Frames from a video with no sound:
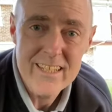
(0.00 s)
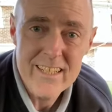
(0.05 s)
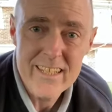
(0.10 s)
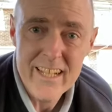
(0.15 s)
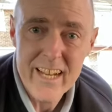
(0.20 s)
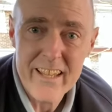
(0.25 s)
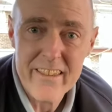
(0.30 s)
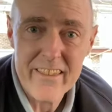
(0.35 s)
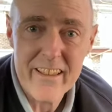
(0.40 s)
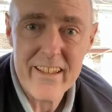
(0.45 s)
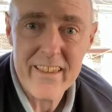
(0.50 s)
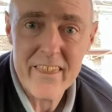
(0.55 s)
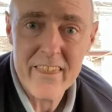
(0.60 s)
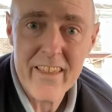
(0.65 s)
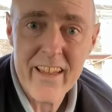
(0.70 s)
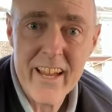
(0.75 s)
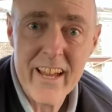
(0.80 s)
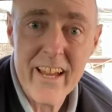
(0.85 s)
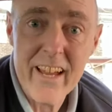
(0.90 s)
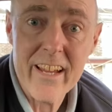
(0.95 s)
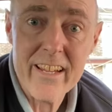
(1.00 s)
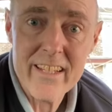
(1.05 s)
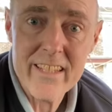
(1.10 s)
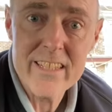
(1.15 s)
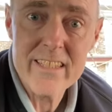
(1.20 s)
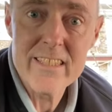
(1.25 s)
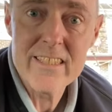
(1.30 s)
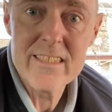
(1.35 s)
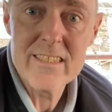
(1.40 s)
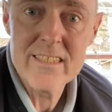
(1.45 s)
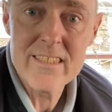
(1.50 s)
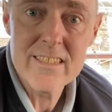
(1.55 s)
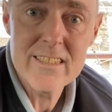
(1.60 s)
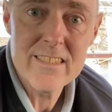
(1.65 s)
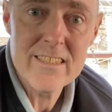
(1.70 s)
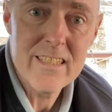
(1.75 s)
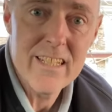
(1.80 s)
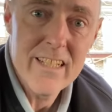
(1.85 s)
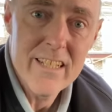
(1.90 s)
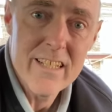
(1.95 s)
and that that is
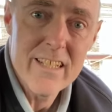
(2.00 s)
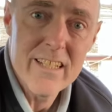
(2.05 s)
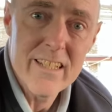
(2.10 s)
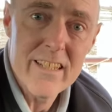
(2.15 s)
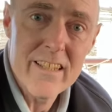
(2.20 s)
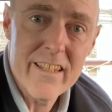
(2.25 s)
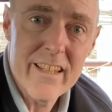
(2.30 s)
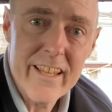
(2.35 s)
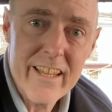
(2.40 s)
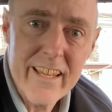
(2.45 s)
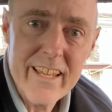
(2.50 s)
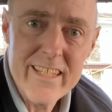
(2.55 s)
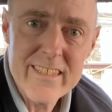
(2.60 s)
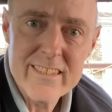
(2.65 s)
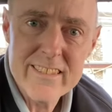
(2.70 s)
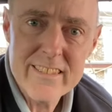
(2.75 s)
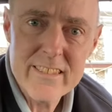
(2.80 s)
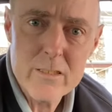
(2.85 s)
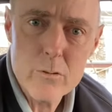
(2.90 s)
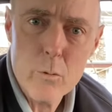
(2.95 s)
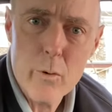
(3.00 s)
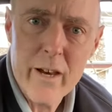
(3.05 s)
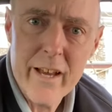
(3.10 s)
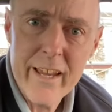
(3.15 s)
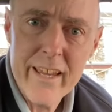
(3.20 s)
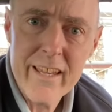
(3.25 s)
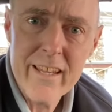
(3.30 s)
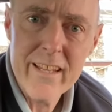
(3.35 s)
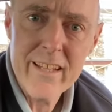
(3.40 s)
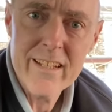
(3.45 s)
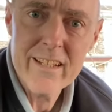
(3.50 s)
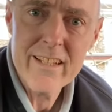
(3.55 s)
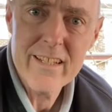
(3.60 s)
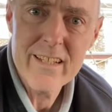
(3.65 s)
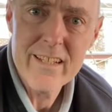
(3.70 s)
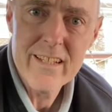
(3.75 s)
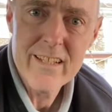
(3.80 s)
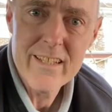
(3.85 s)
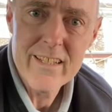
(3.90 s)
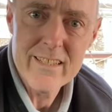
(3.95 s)
the easiest way
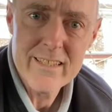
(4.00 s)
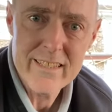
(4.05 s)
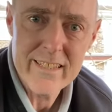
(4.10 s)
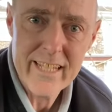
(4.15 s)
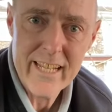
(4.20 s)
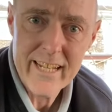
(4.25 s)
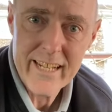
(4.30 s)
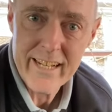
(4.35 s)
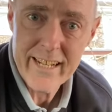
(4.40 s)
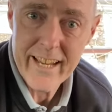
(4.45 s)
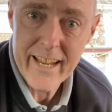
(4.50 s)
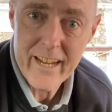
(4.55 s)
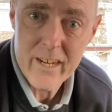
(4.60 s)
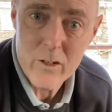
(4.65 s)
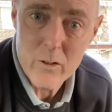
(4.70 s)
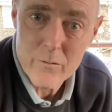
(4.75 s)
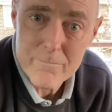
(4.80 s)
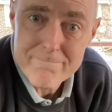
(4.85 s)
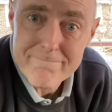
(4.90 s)
to get it out